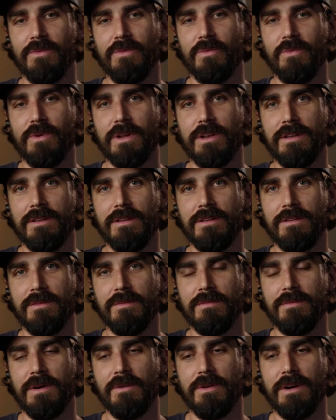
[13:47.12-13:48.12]
When
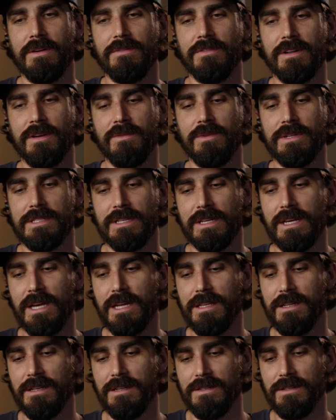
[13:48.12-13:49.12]
my wife and I went to
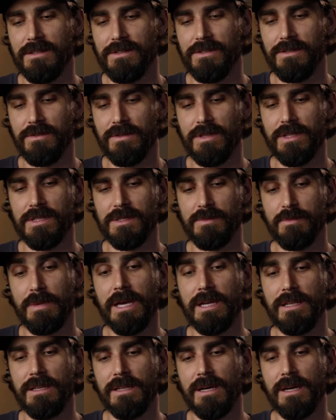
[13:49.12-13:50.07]
Kenya to shoot this paid